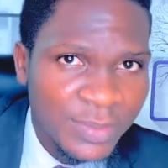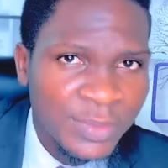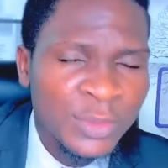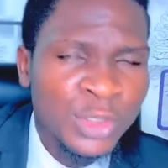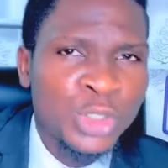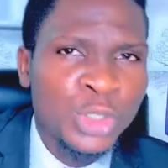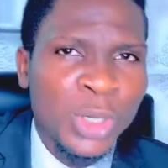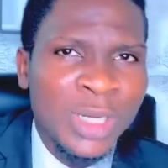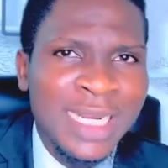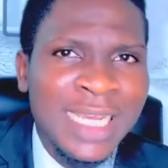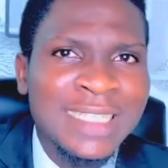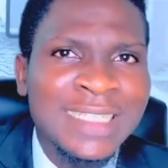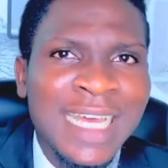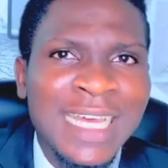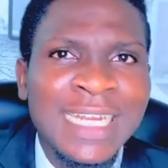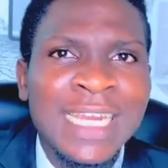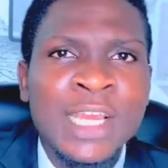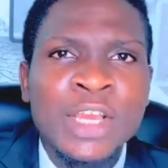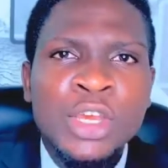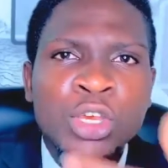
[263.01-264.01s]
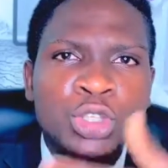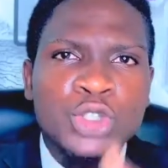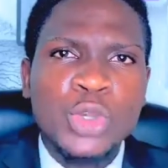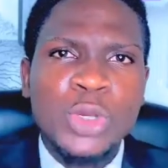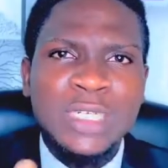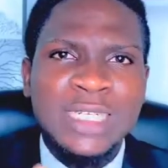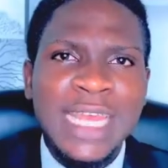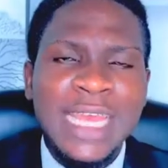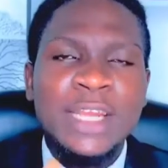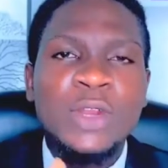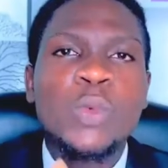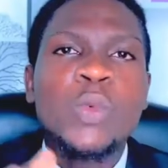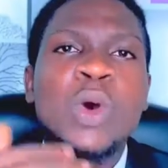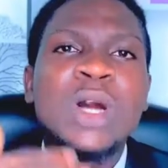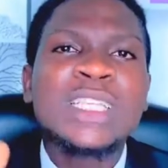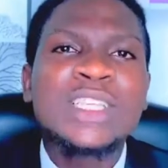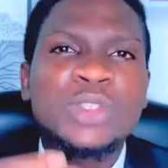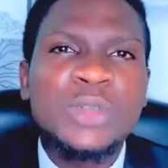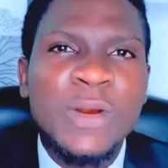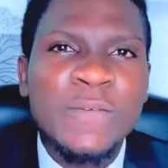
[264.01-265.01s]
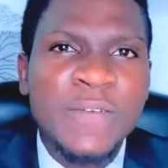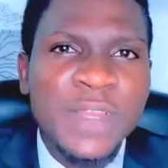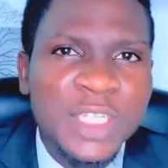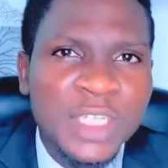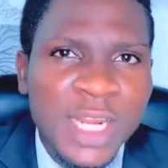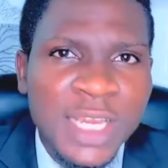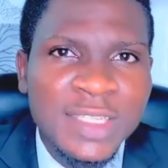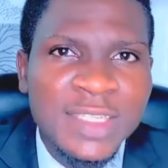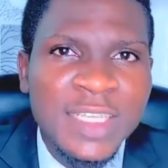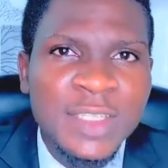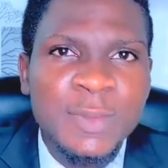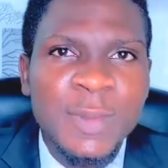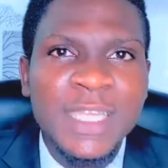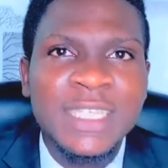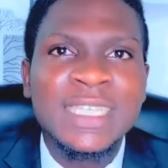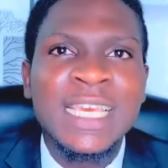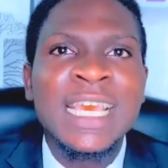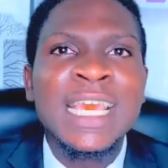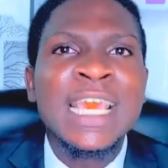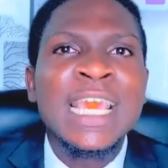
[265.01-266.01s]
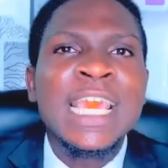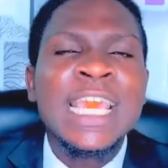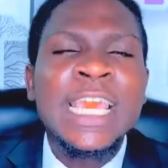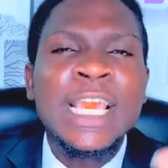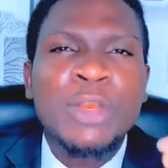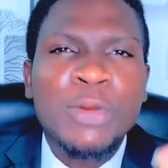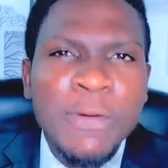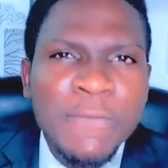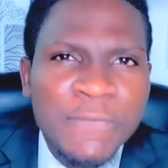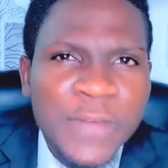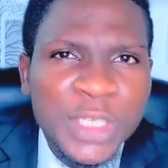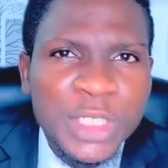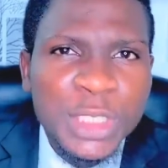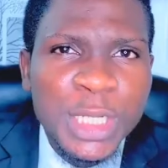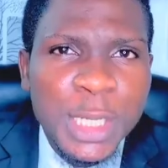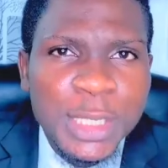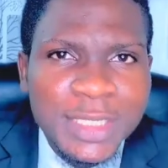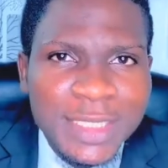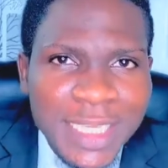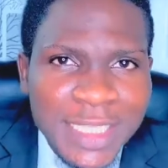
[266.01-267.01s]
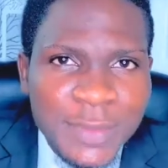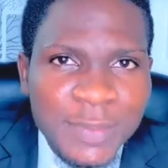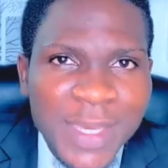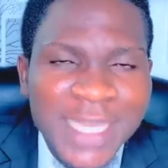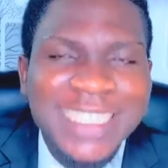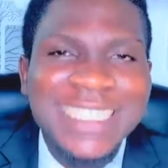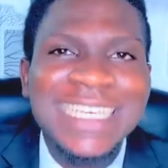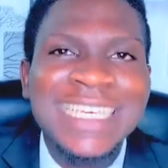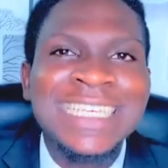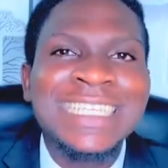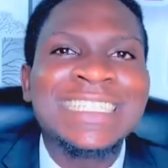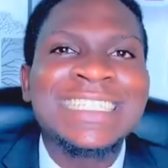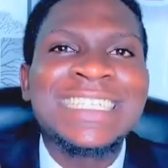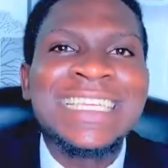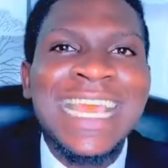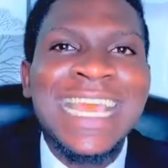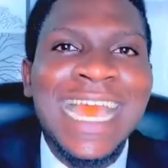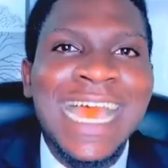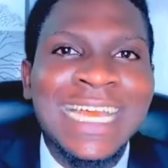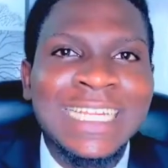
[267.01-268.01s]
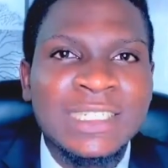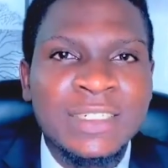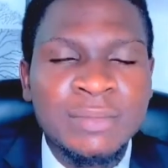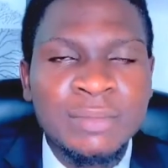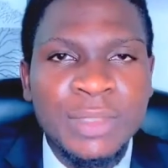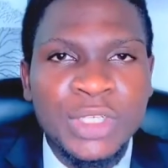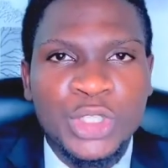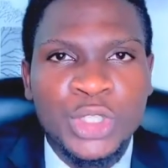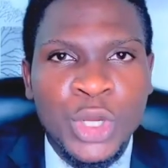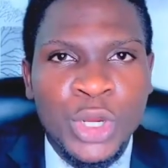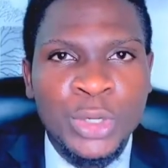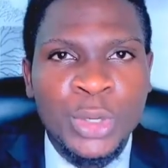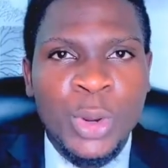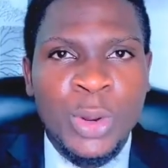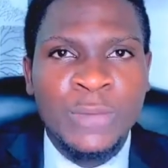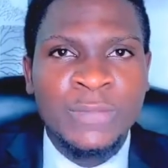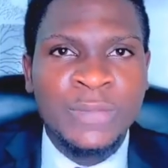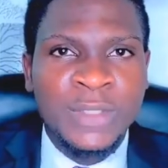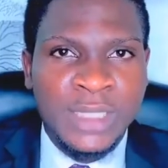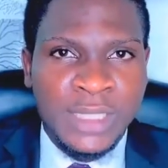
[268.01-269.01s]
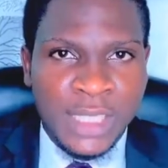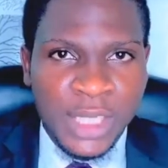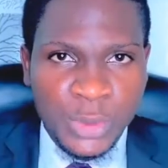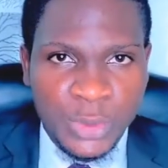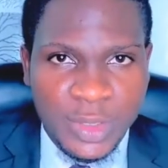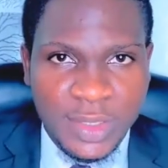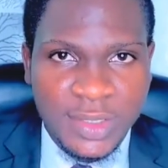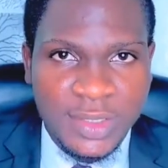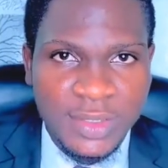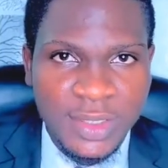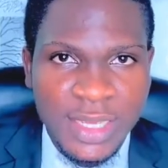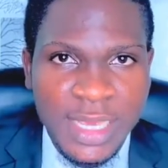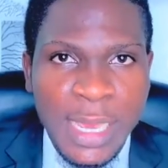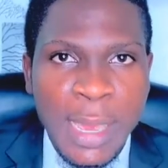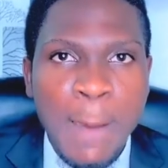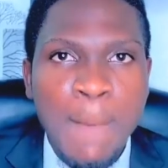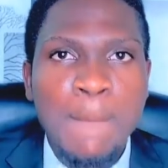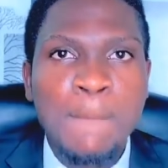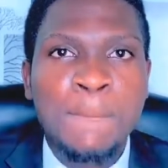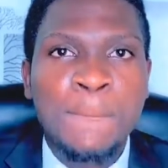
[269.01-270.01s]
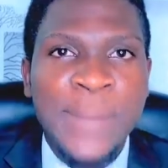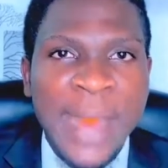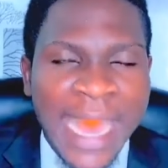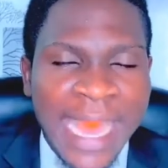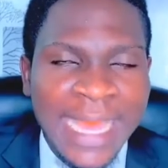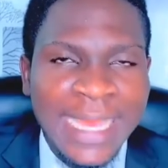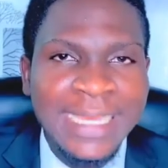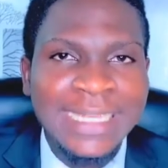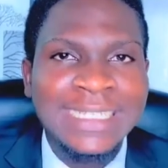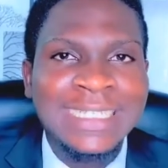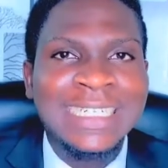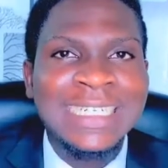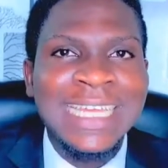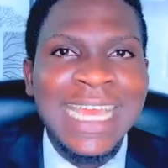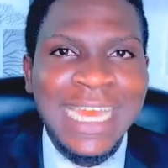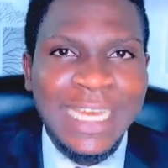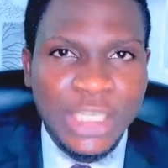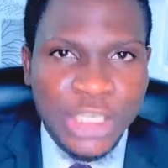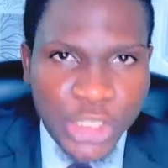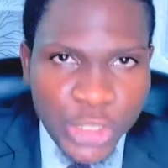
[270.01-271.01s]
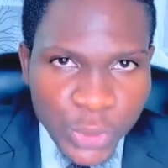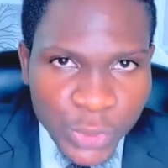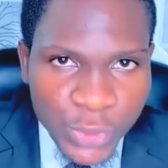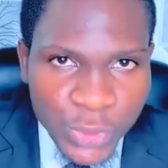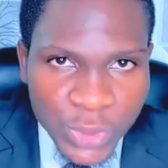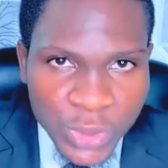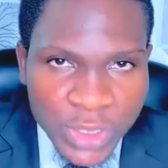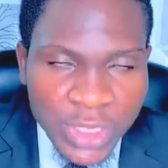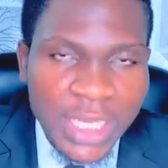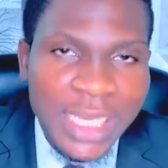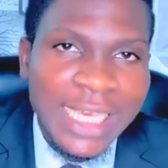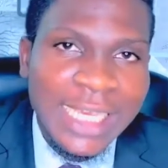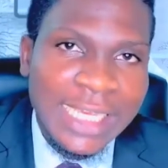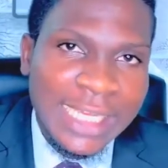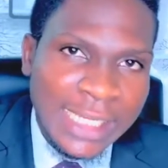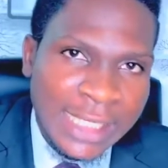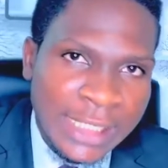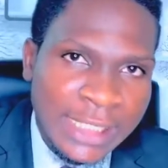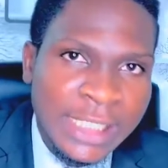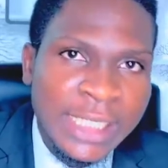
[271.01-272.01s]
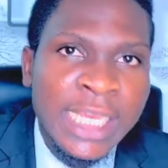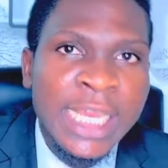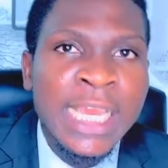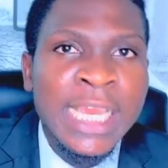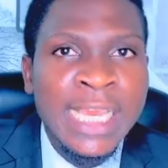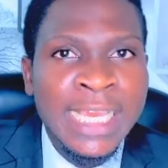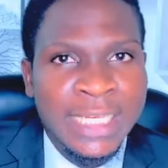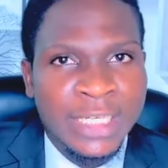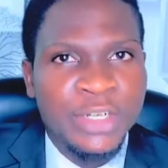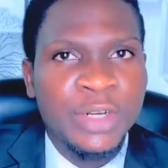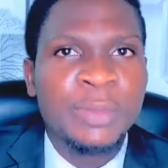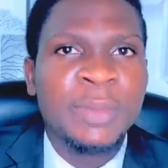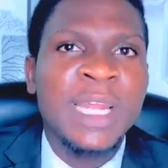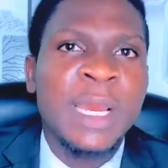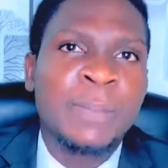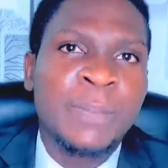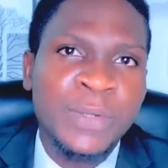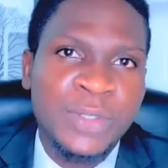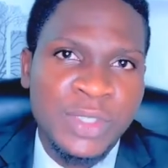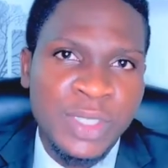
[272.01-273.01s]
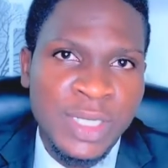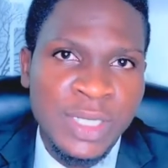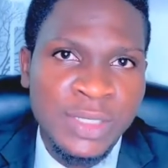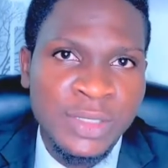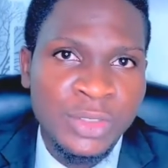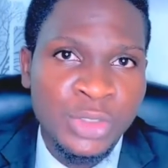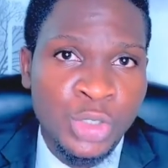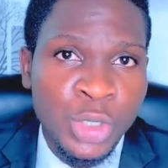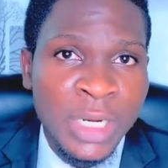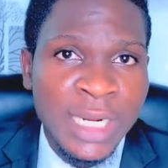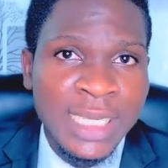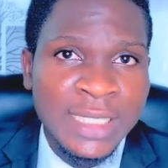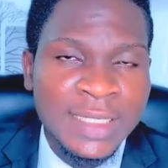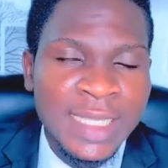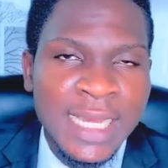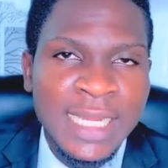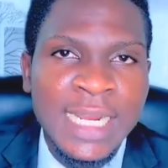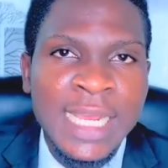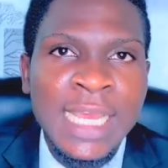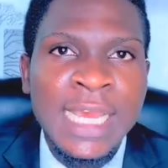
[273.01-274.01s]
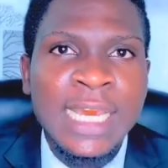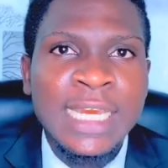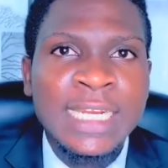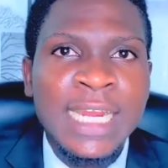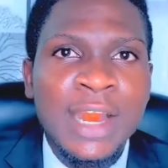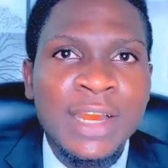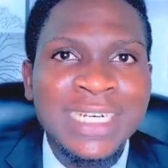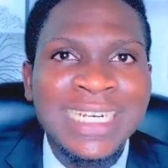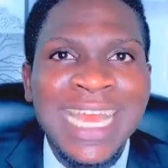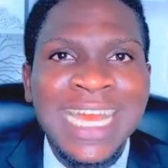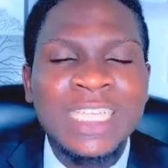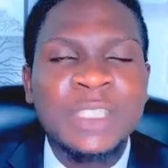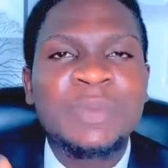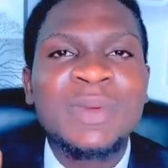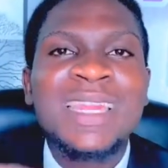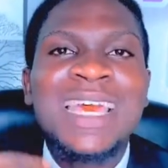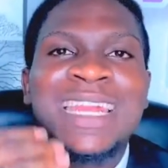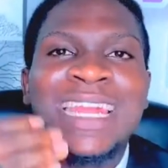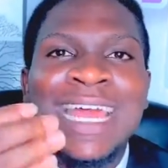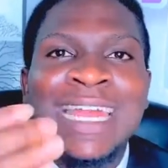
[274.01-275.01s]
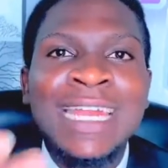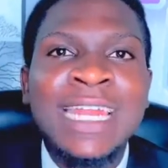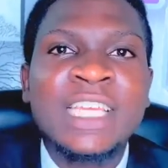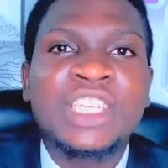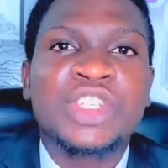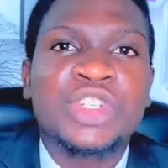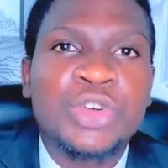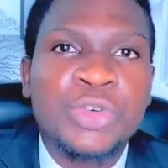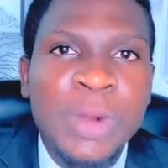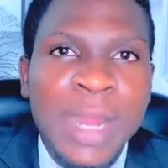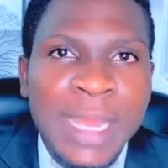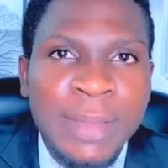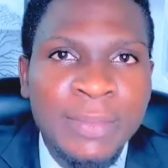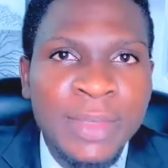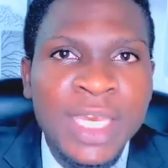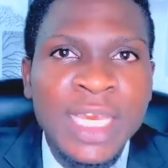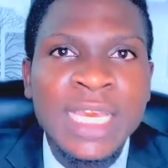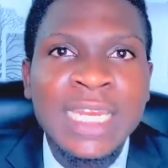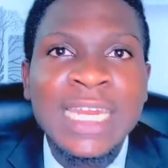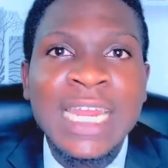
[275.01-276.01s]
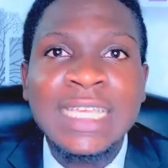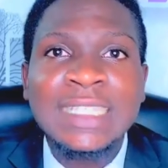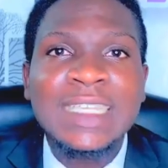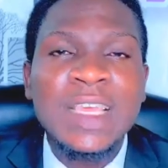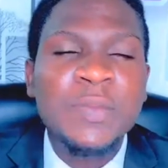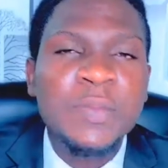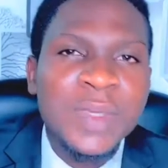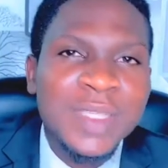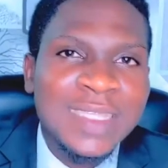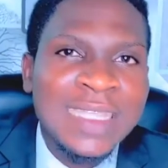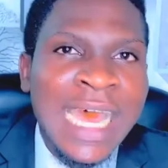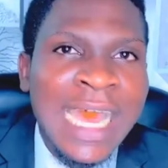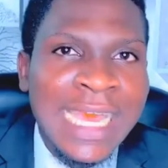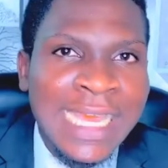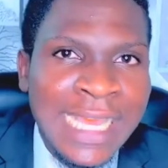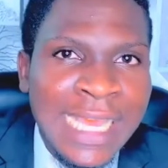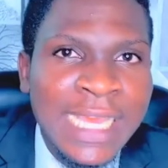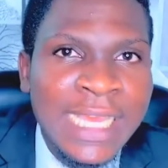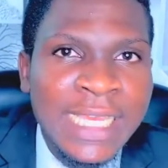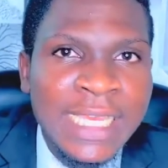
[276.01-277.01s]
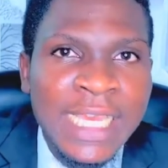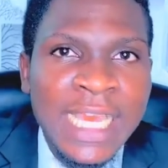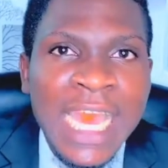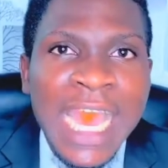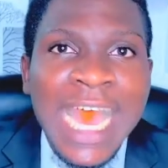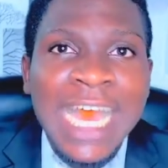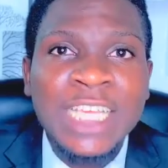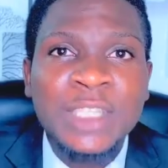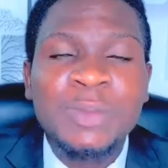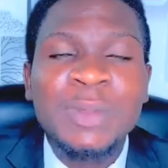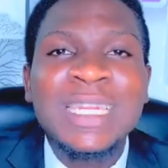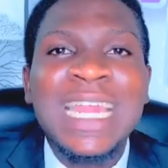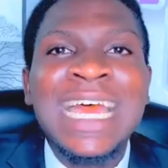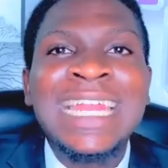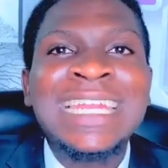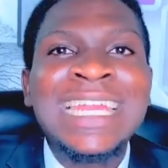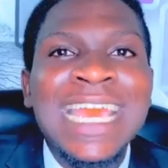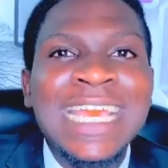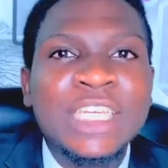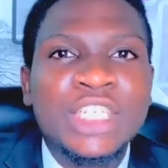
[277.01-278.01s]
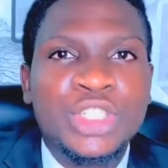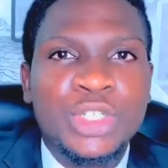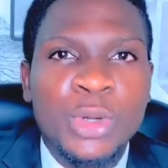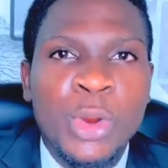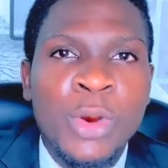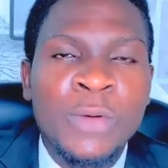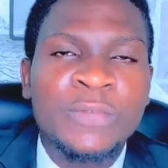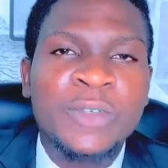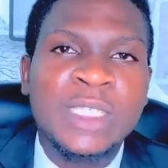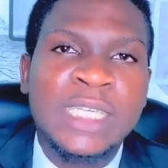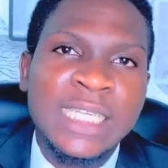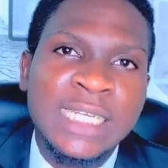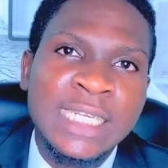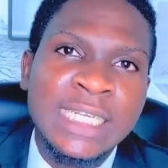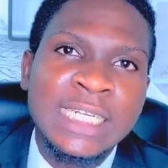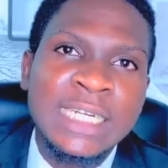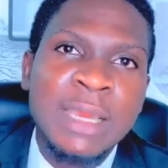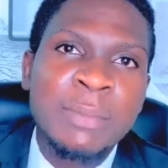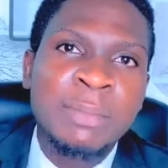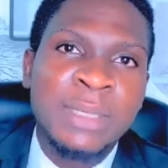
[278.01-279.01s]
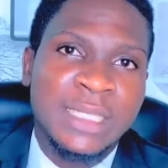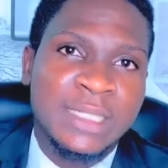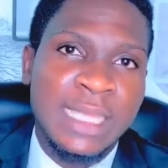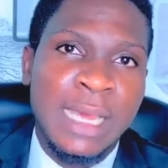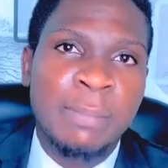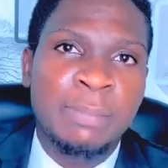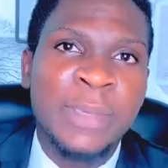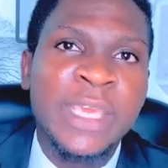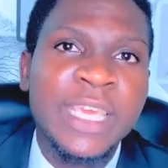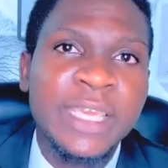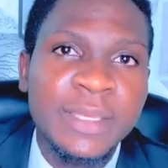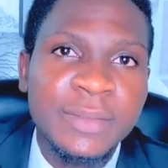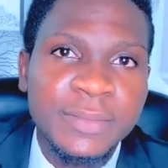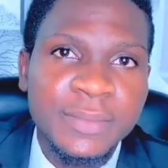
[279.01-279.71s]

Do you understand? So then, what is confessional statement? A confessional statement is the admission of guilt by the accused in a criminal proceeding. Do you understand? Now, there has been an alleged crime. Let's say Mr. A has been alleged of killing Mr. B.